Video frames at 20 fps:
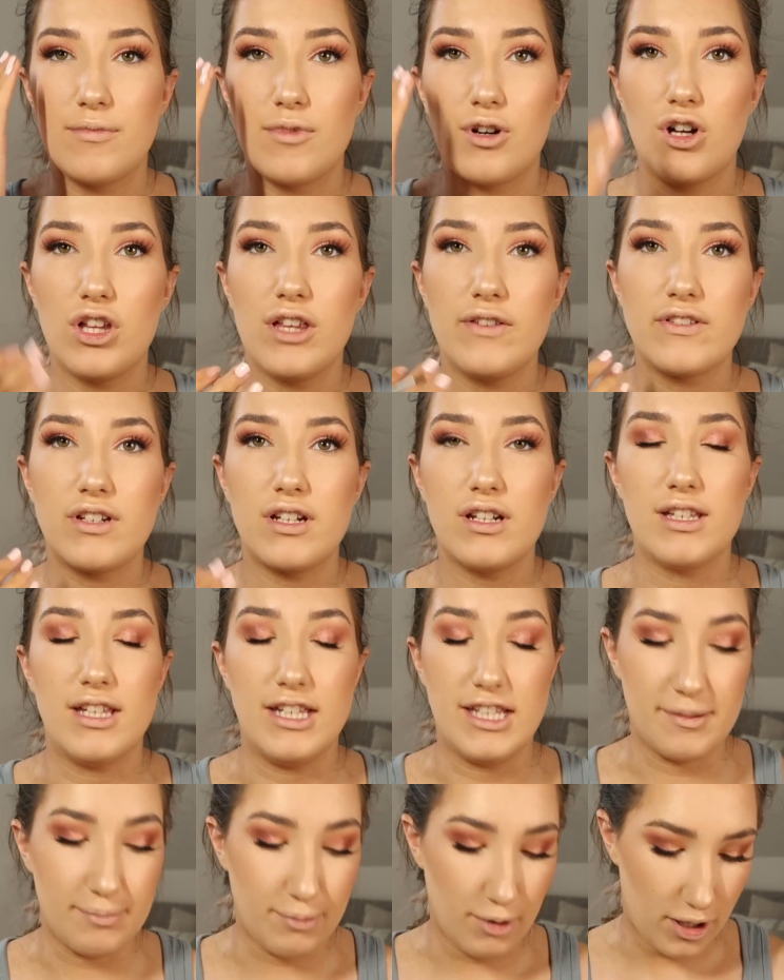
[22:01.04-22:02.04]
all I've done
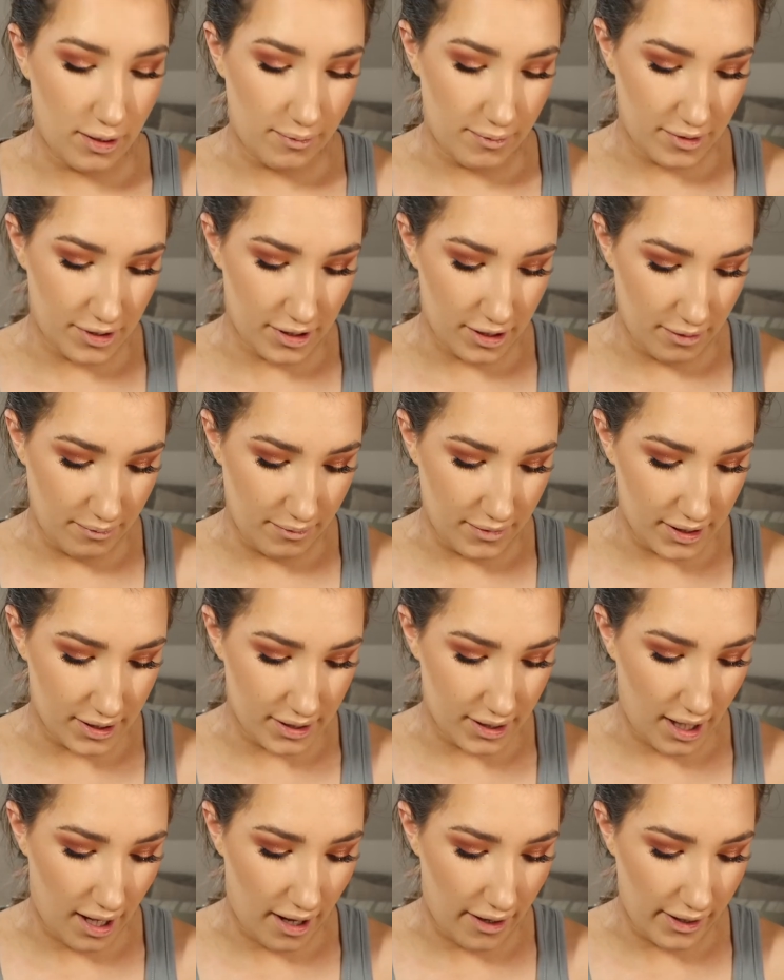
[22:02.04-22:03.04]
is popped some
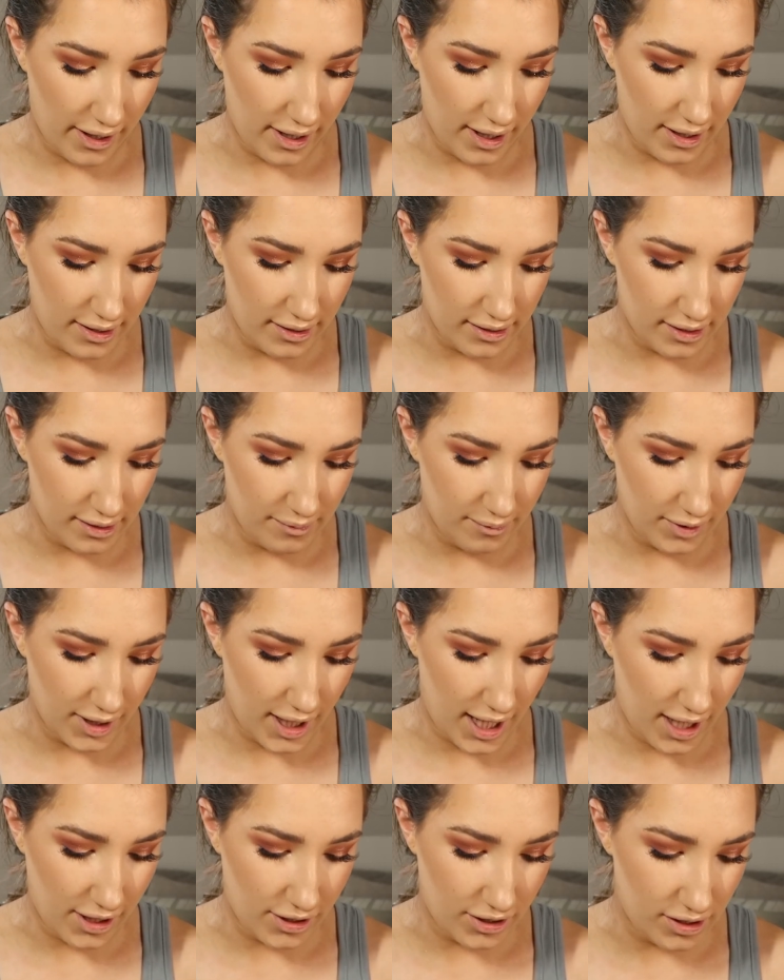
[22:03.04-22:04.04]
mascara and some
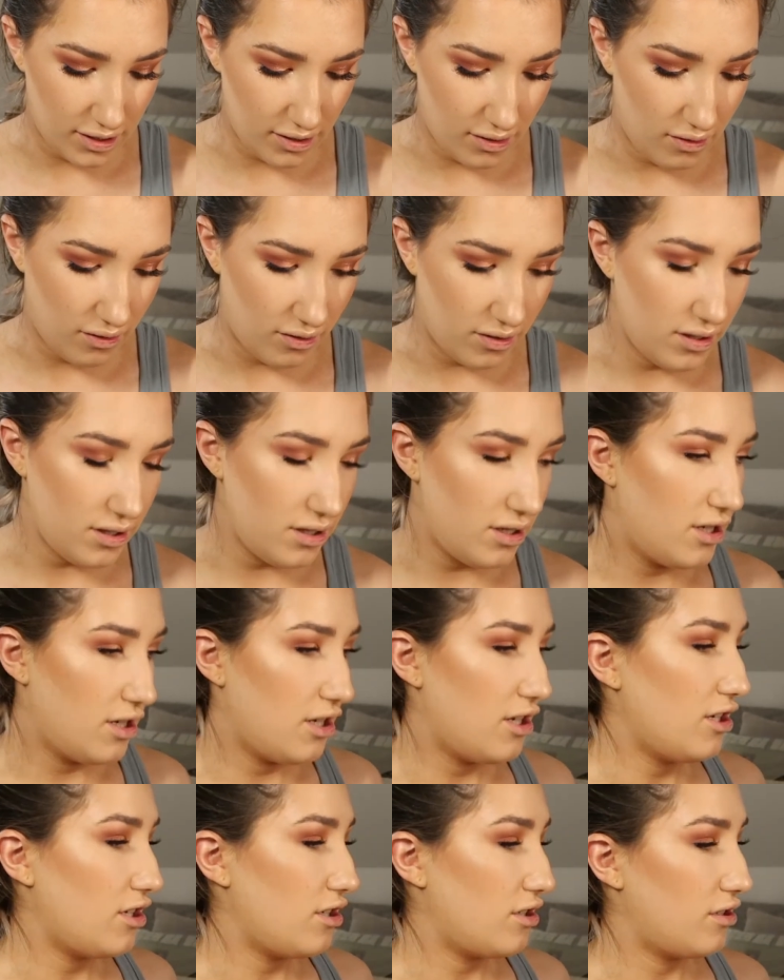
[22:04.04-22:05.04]
lashes on.
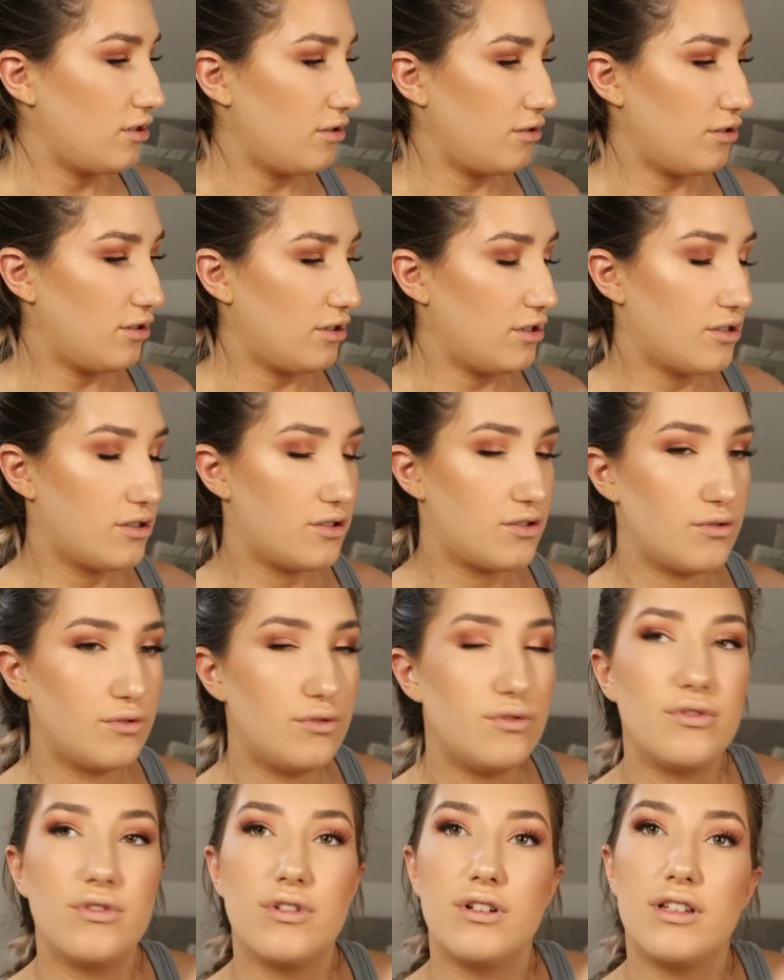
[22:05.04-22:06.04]

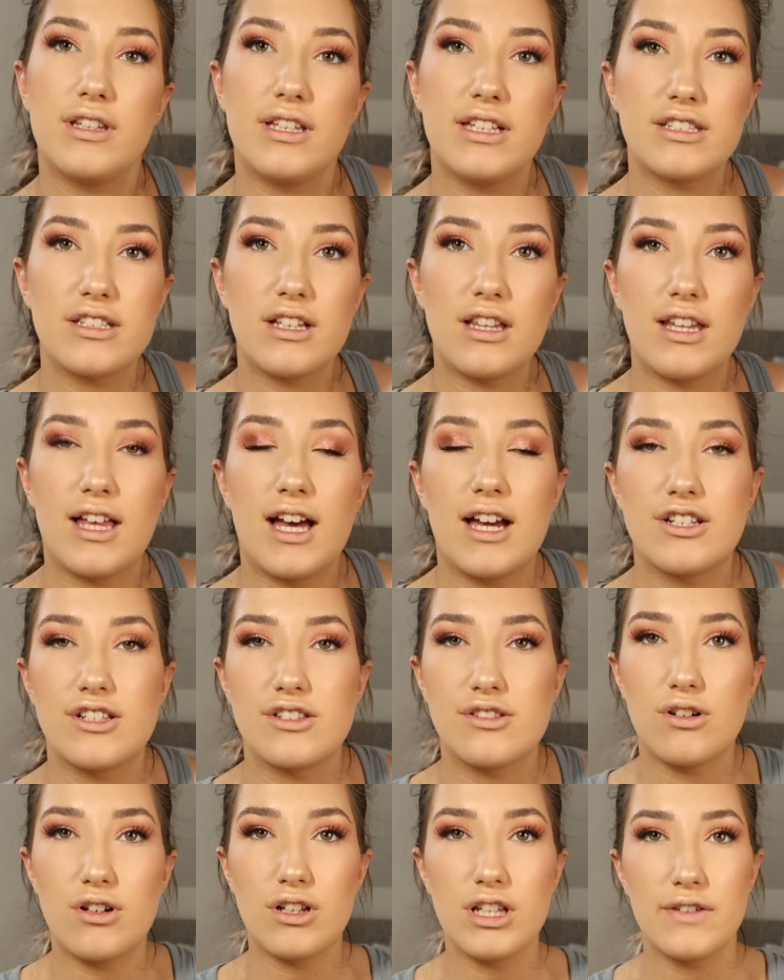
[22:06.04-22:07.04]
So these are the
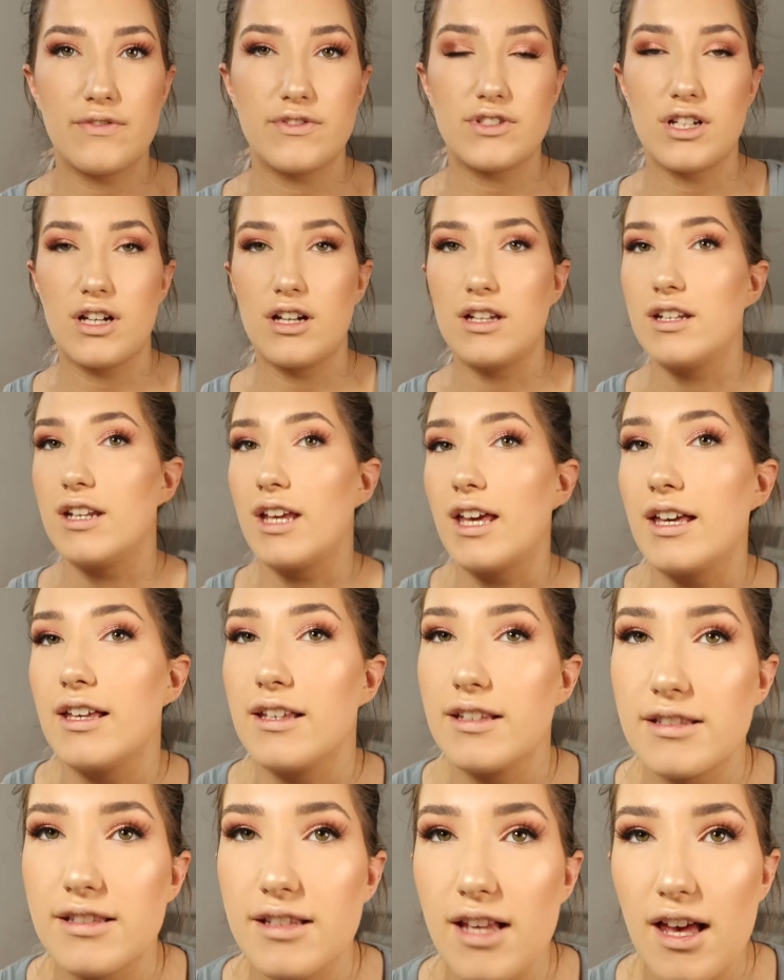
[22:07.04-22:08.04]
lashes. All I've done
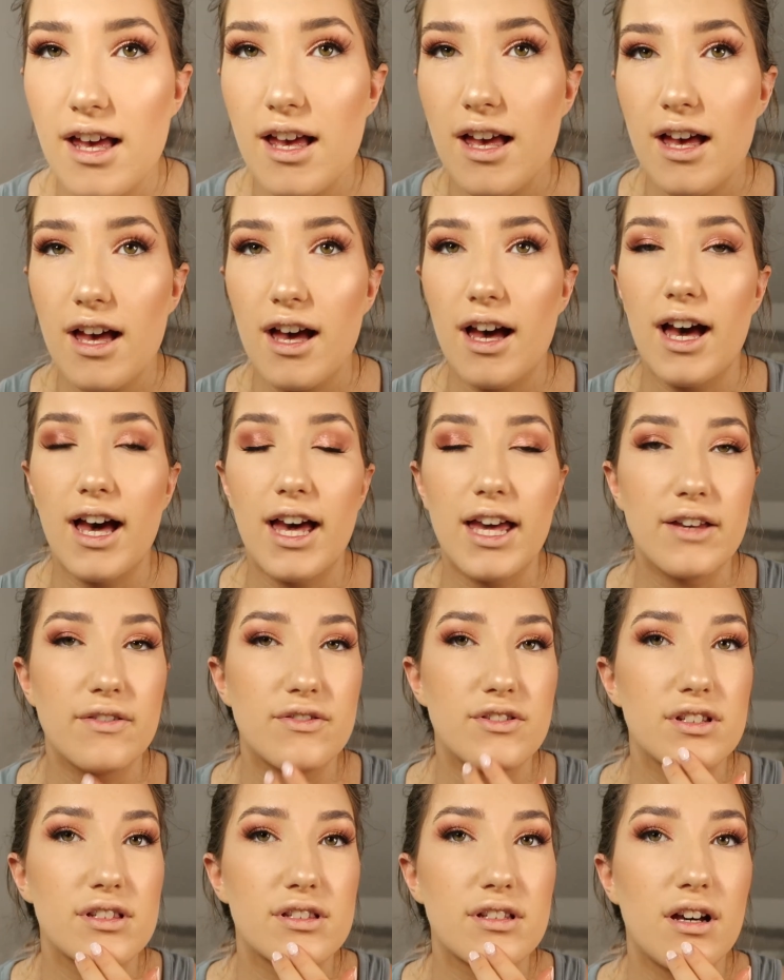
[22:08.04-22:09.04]
is I've
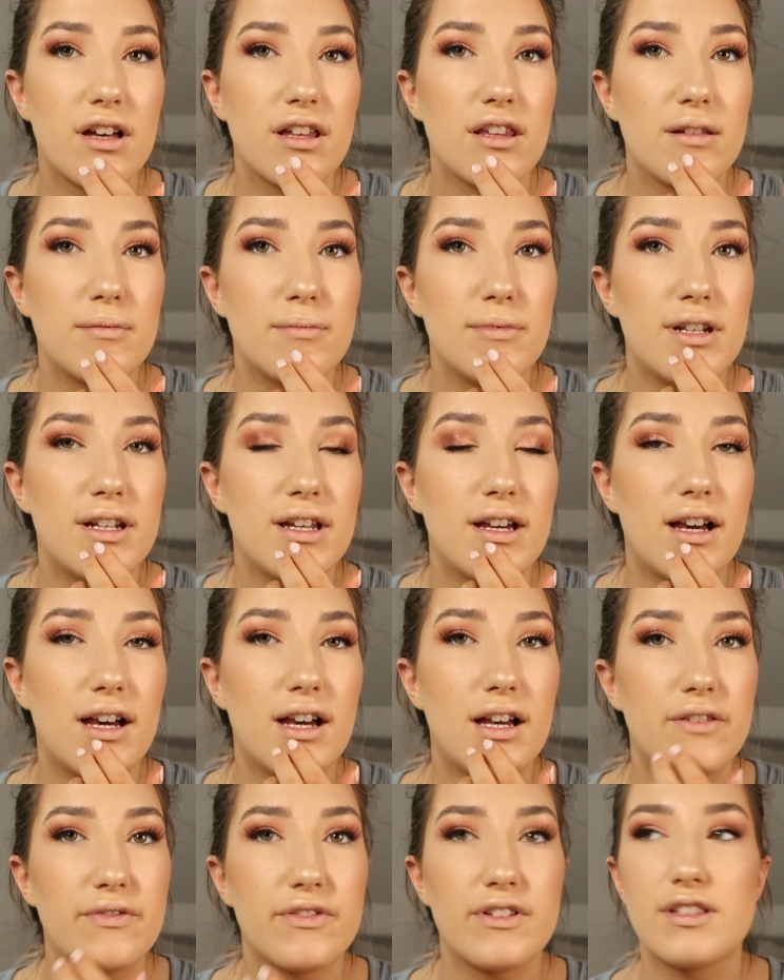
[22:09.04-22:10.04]
just cut them in
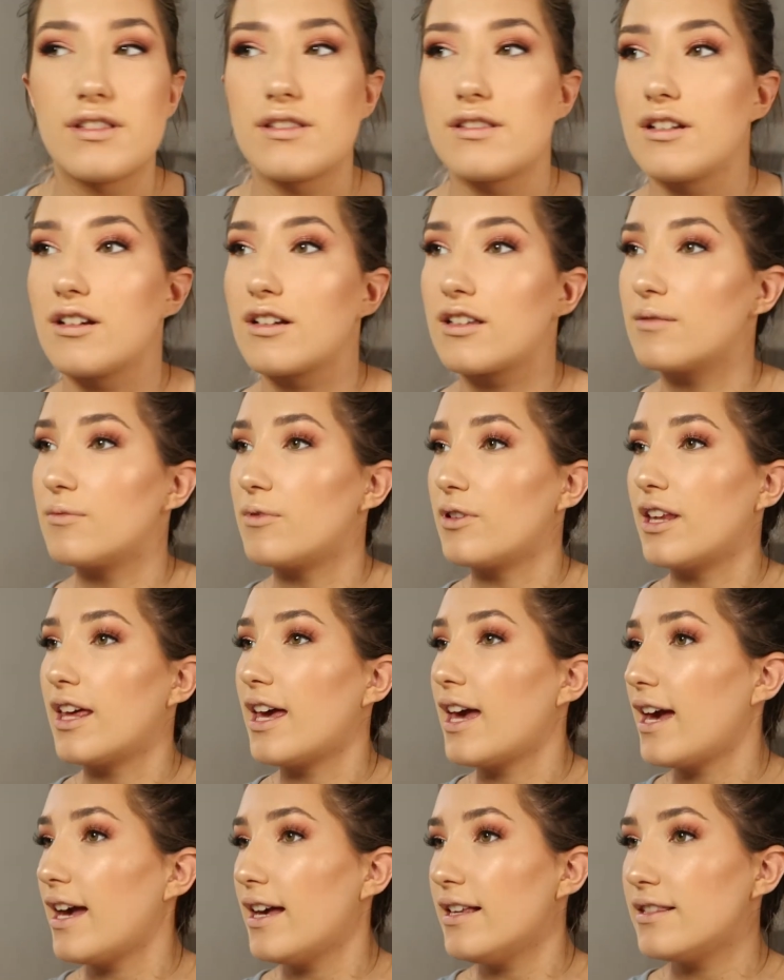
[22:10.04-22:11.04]
half and stuck them on
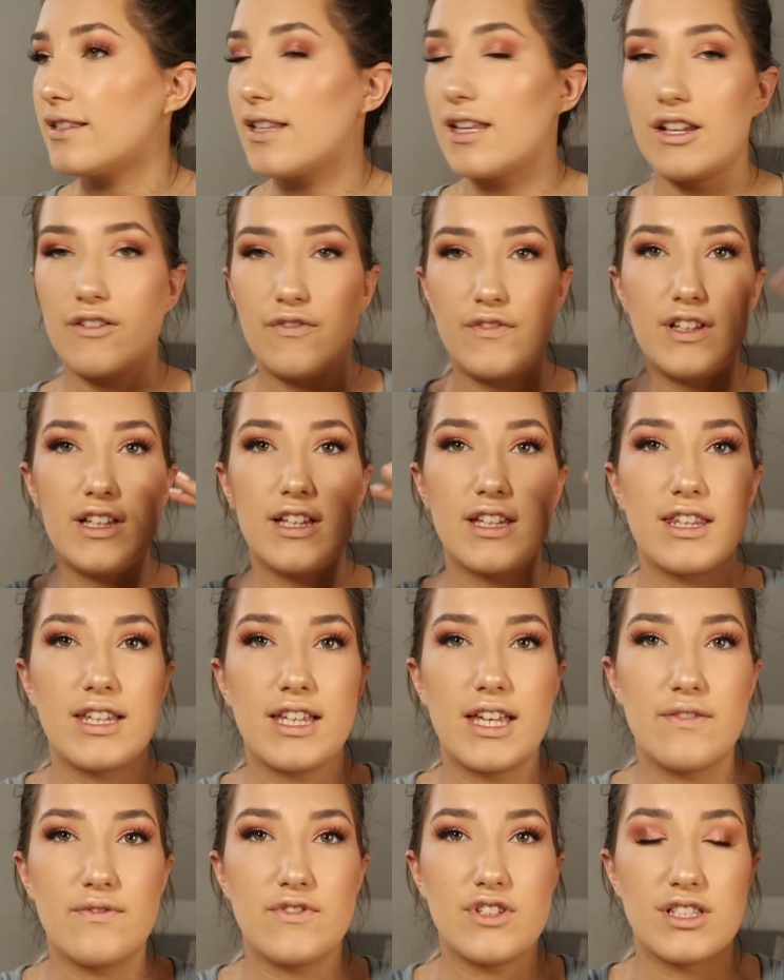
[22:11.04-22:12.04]
the ends, and I feel like they
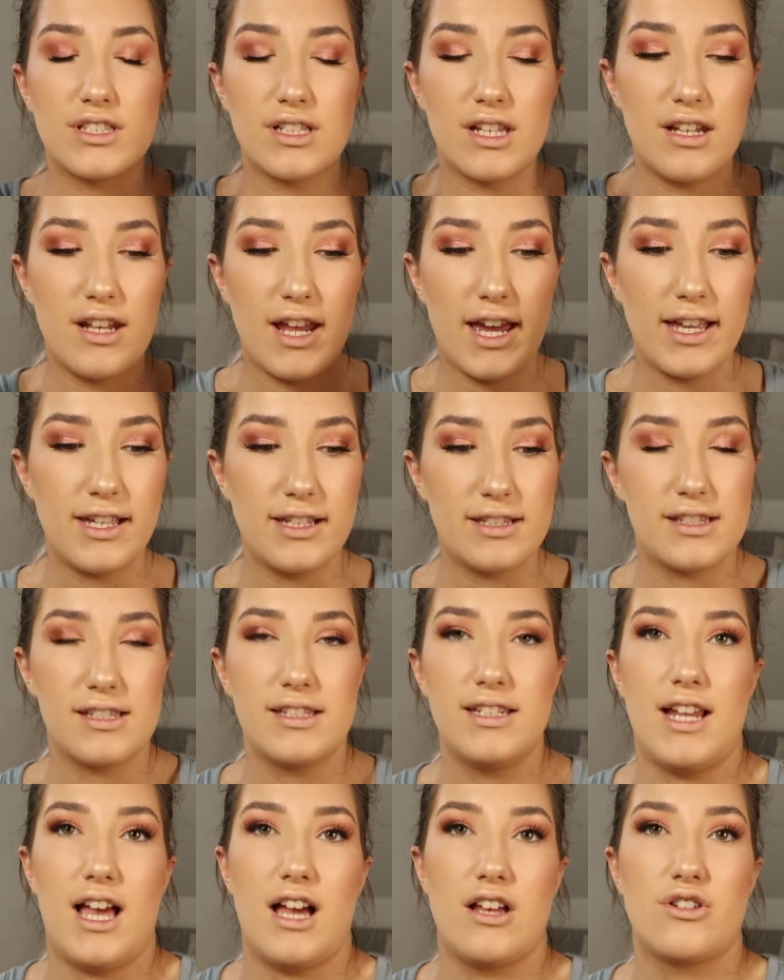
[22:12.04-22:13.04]
give just a nice
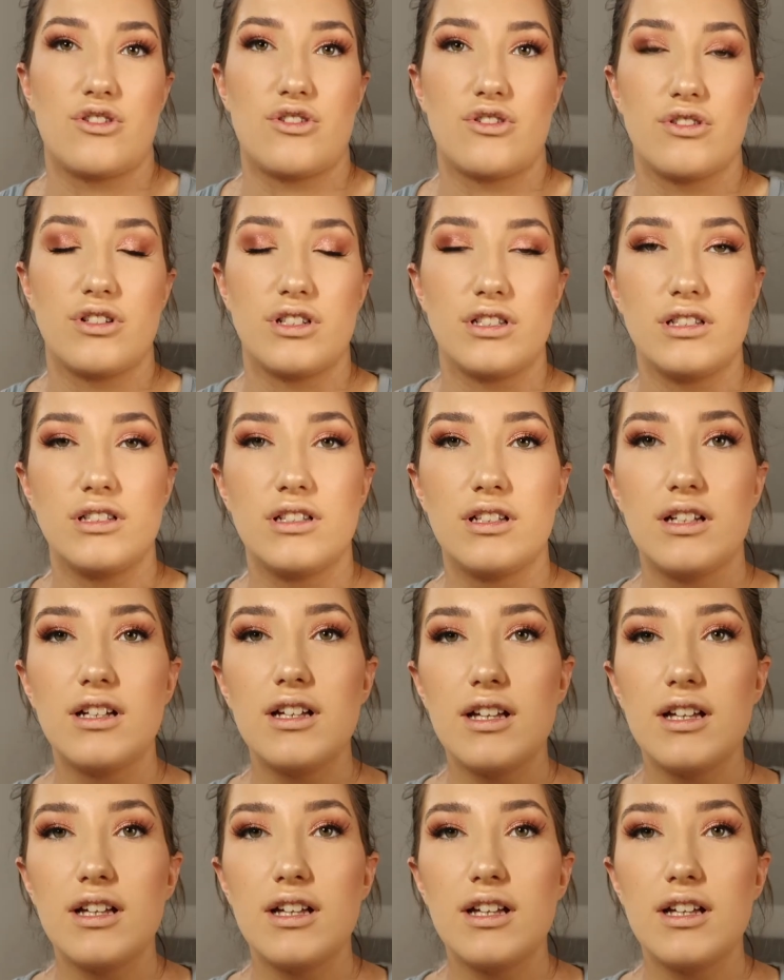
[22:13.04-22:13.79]
natural